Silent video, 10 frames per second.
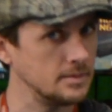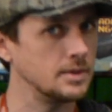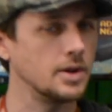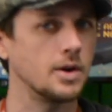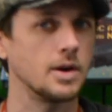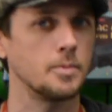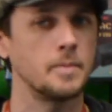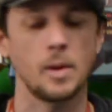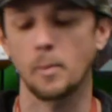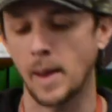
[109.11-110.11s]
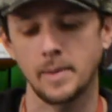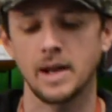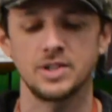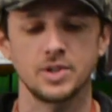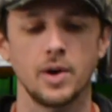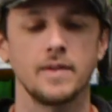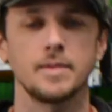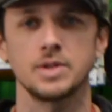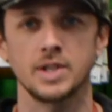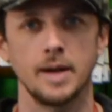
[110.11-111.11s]
you know, or maybe I just don't have that
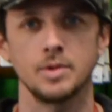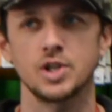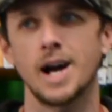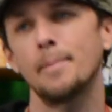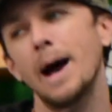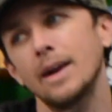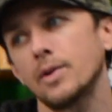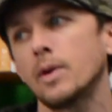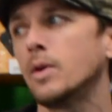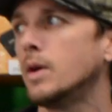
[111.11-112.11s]
much time to shop, I don't know.